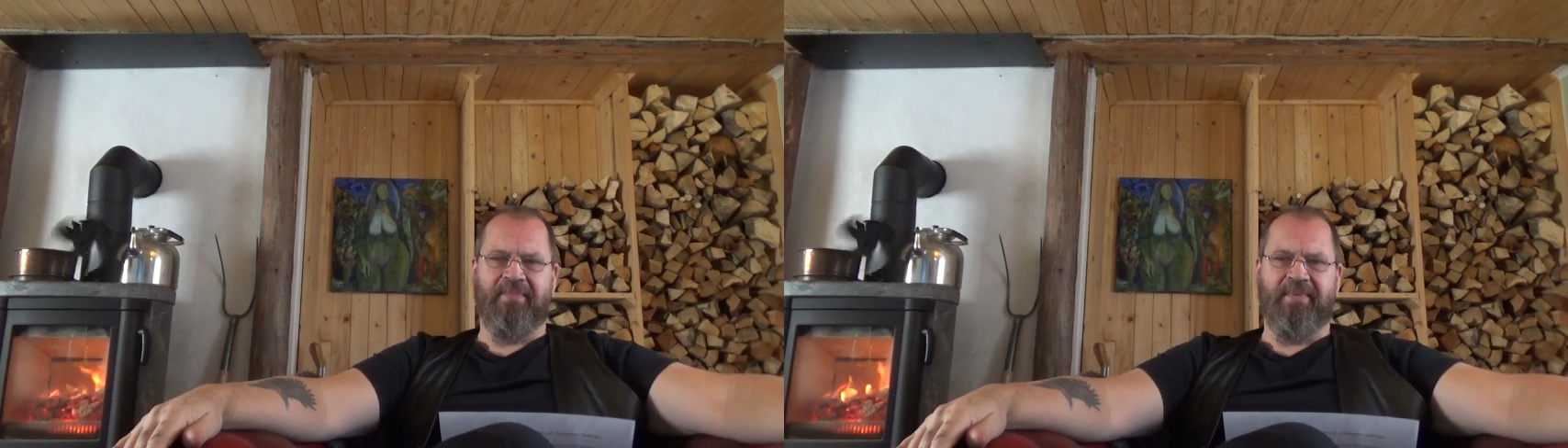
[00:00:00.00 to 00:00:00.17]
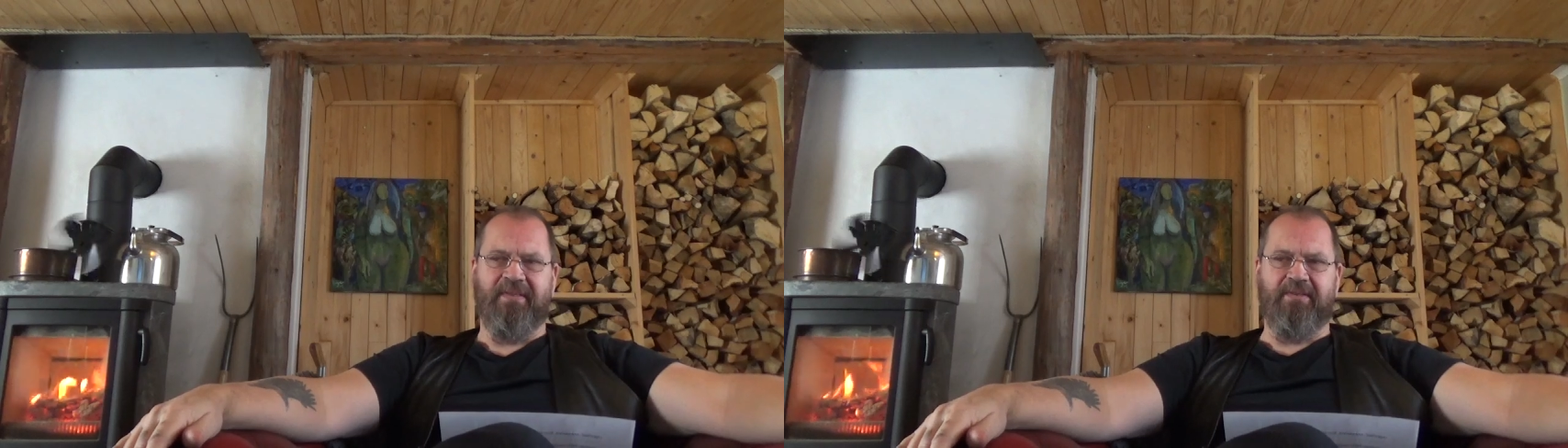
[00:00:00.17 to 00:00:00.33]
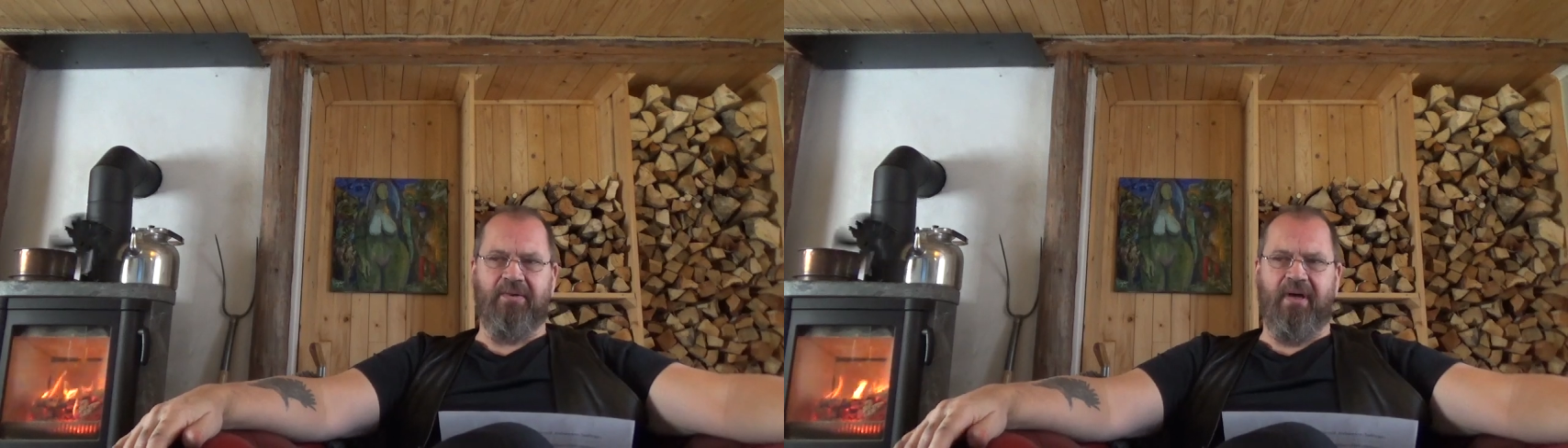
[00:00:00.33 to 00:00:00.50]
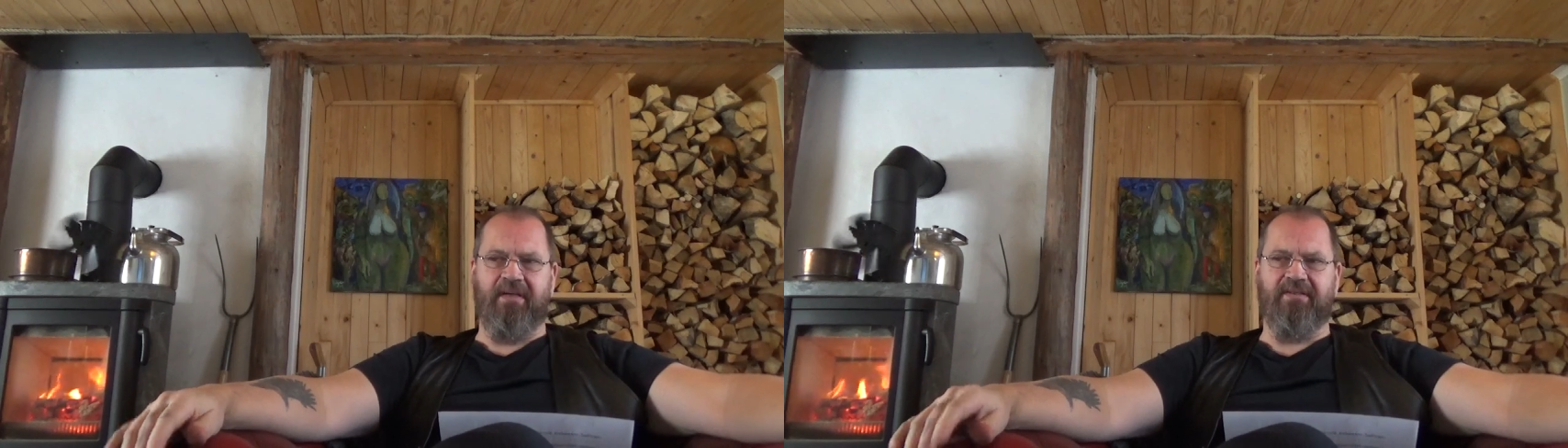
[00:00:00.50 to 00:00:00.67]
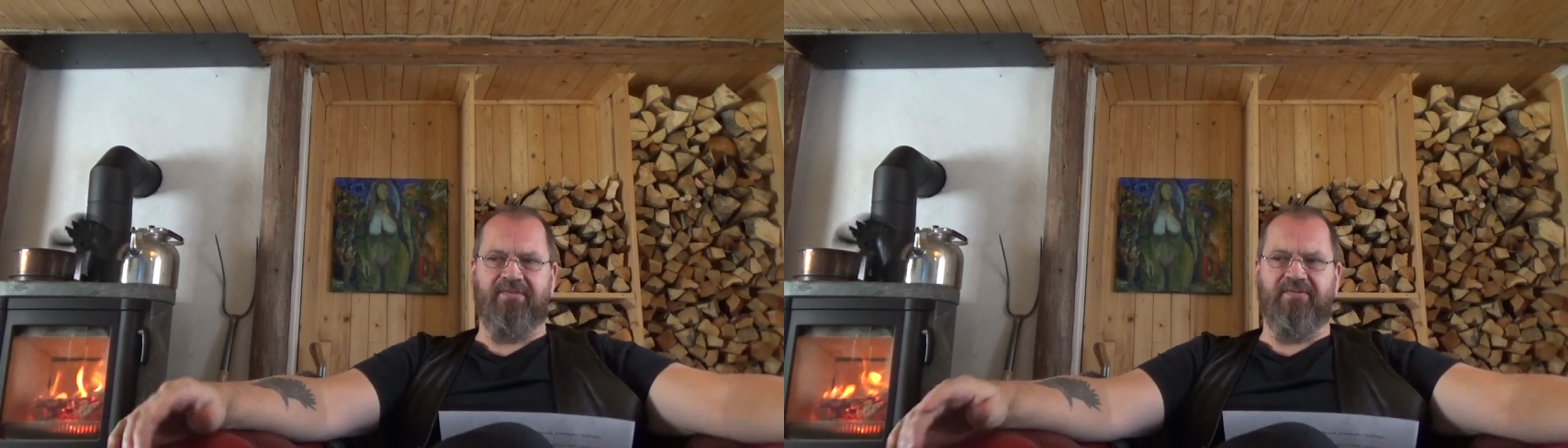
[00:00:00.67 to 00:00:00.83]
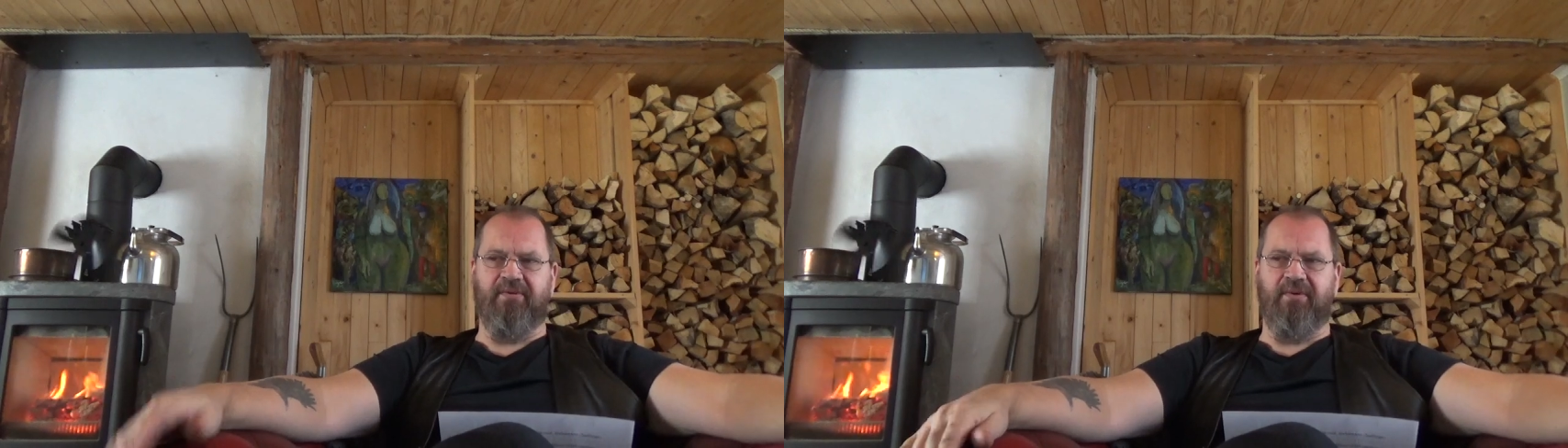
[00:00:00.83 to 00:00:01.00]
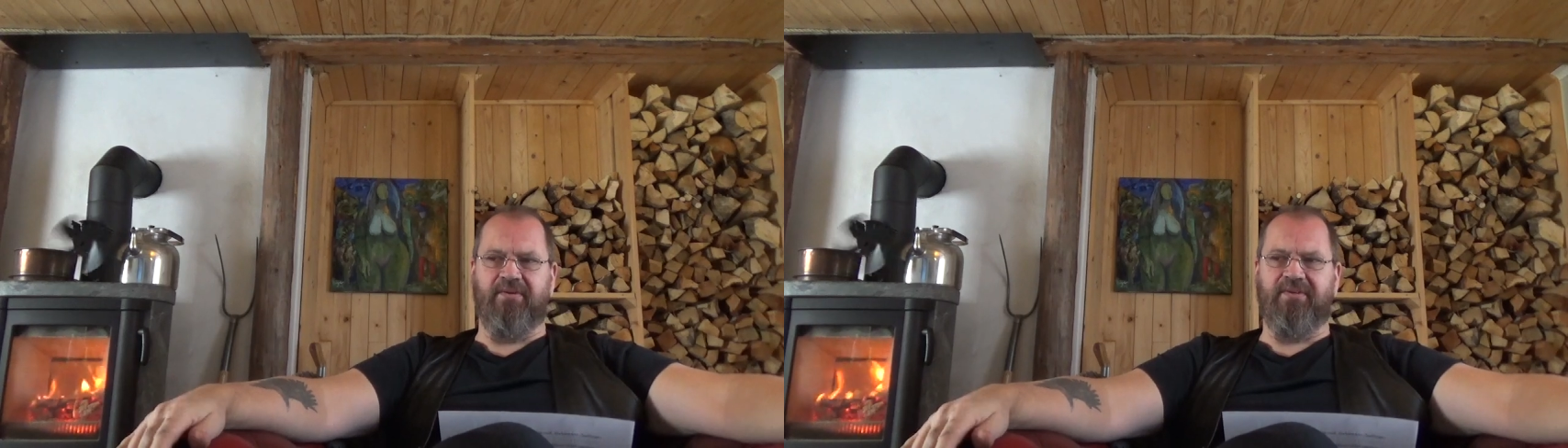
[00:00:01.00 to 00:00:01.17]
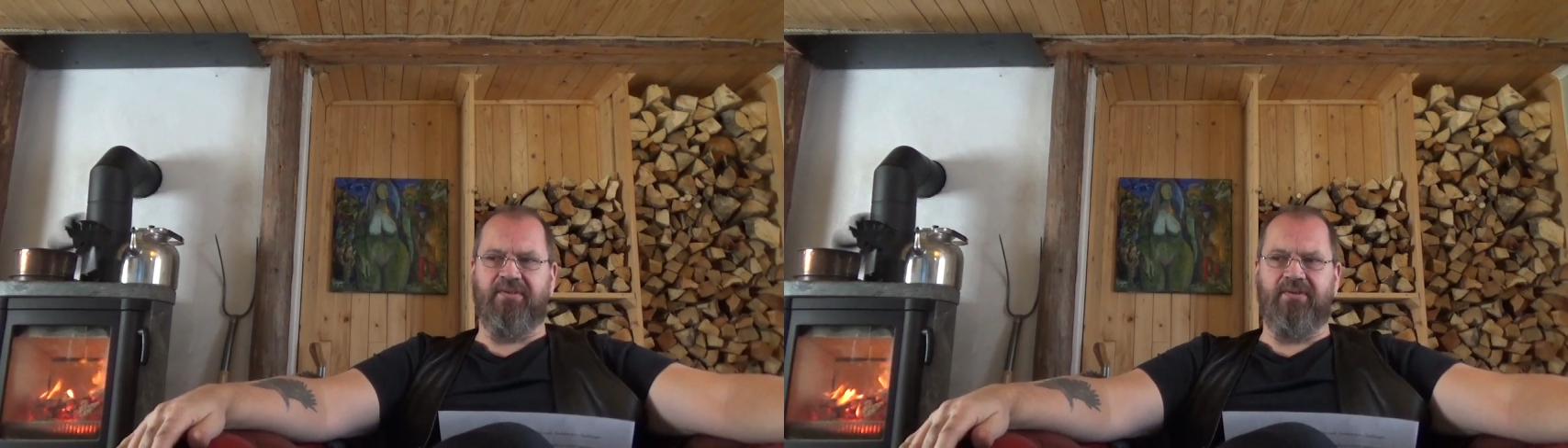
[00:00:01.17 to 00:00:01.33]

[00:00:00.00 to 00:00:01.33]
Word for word: so we asked the fox,